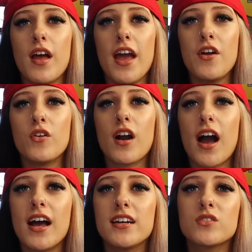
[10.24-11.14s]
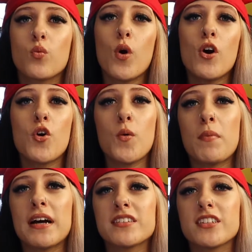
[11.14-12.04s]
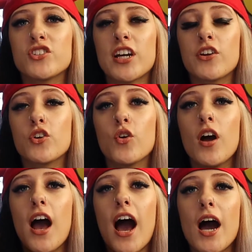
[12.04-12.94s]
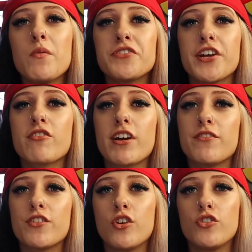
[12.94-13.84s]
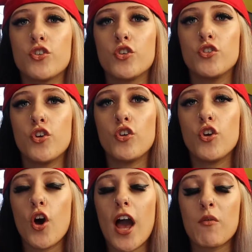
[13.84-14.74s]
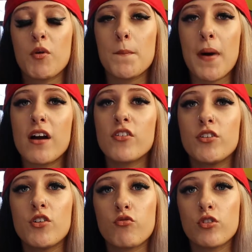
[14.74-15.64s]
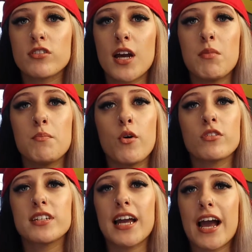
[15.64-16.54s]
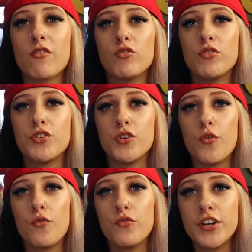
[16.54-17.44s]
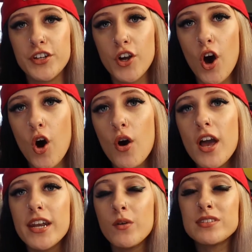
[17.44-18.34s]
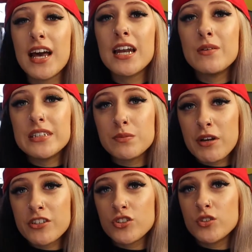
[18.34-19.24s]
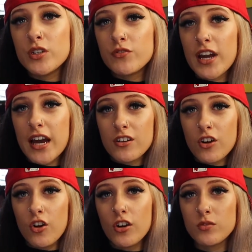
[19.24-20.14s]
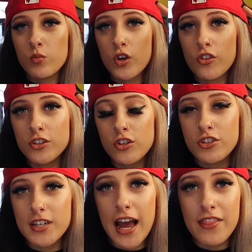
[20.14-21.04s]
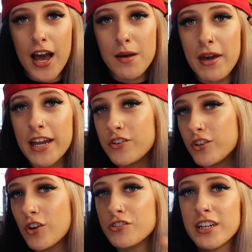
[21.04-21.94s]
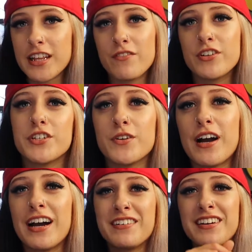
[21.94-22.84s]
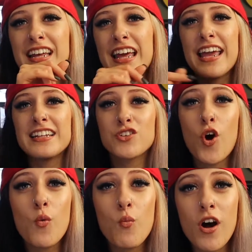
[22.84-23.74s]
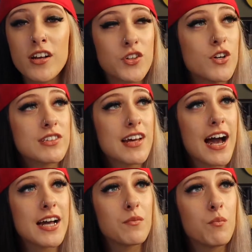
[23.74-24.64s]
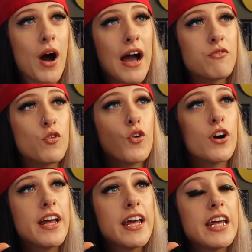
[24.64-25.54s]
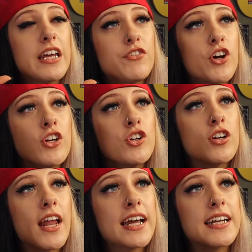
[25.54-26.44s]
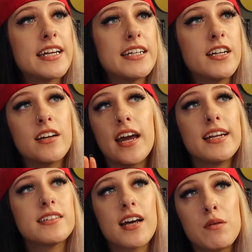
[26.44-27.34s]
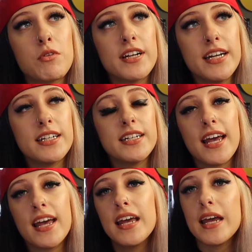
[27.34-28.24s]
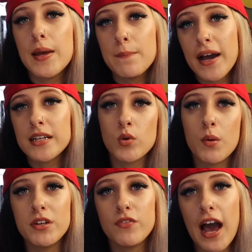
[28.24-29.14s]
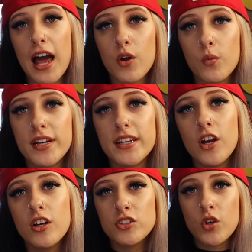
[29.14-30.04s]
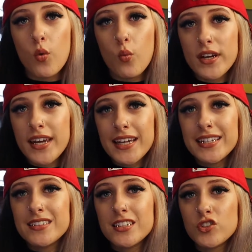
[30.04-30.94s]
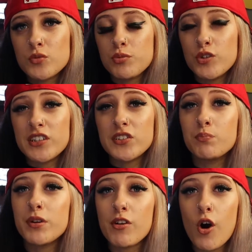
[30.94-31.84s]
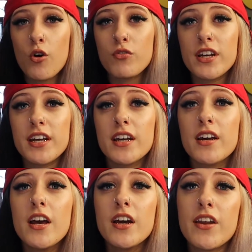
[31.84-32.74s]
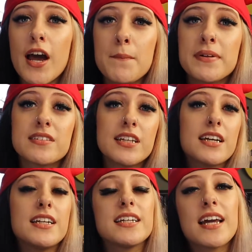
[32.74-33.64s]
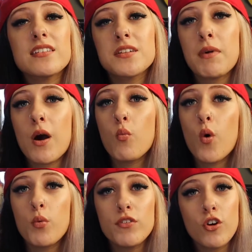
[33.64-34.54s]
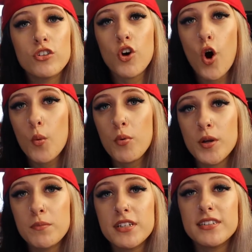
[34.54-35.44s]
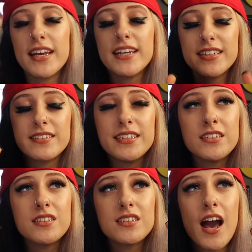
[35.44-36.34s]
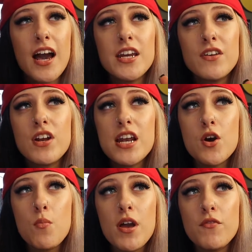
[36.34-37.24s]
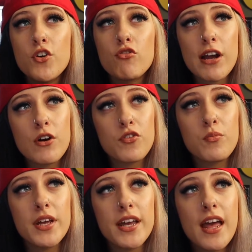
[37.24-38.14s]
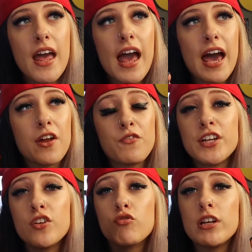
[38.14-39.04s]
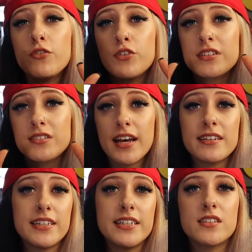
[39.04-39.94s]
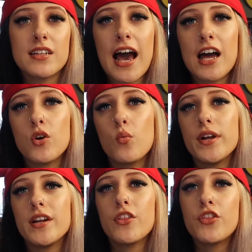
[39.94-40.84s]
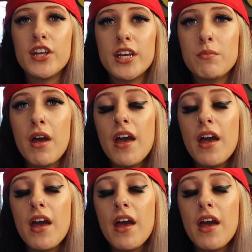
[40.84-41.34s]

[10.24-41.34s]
Heyo guys, welcome back to the channel. I'm Shay Cray for those of you who don't know, and we're back with a real-time unboxing and review video. Now it's a Halloween special. If you hadn't clocked, we got the dodgy hat that I made. You can go check that video out. It's gotten worse over time, but I thought if you're gonna look like an idiot anytime on the internet, it might as well be for Halloween. So we're getting into the spooky spirit over here. Now I'm particularly gassed about what we've got to open up today, because this is kind of a little bit of a grail for me, and I think it really fits nicely into the Halloween theme.